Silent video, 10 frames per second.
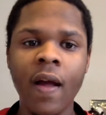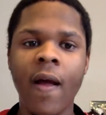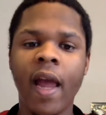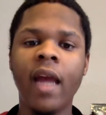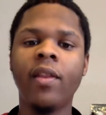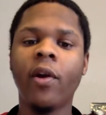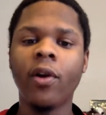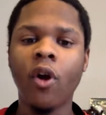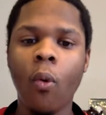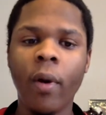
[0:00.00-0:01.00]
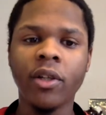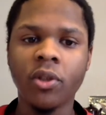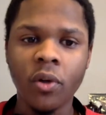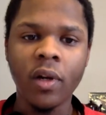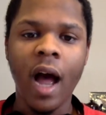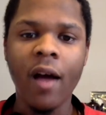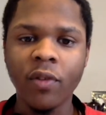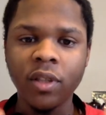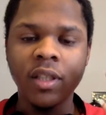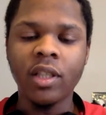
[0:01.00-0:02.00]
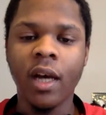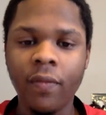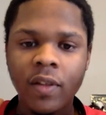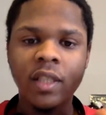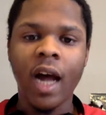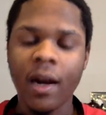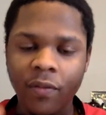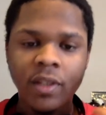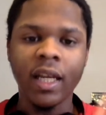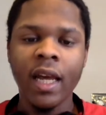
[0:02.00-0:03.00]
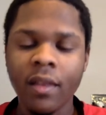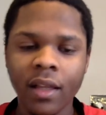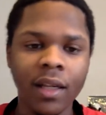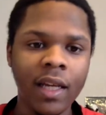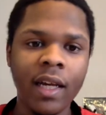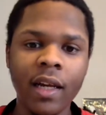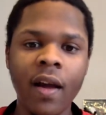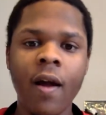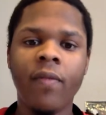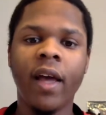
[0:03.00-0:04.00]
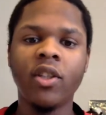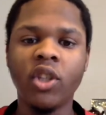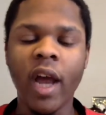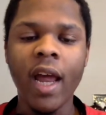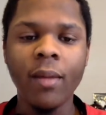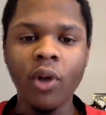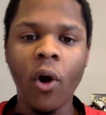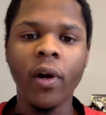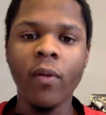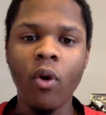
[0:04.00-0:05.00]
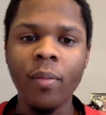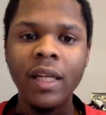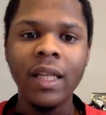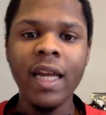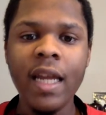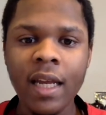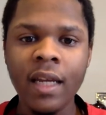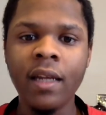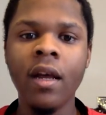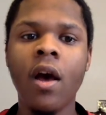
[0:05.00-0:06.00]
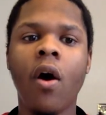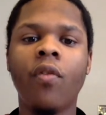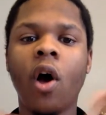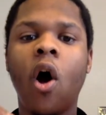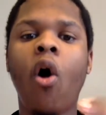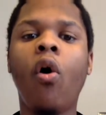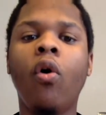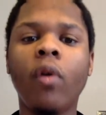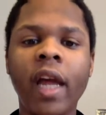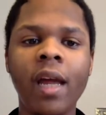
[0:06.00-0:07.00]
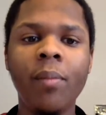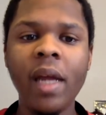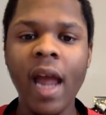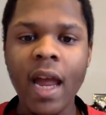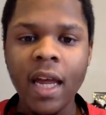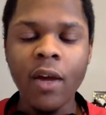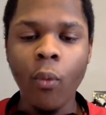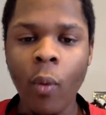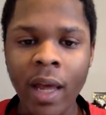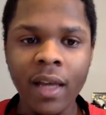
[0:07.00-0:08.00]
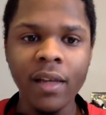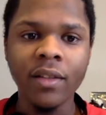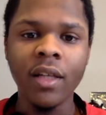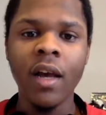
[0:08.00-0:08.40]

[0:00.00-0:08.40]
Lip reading: and they're in the Western Conference, the toughest conference in the league, that James Harden will be leading the whole NBA in wins.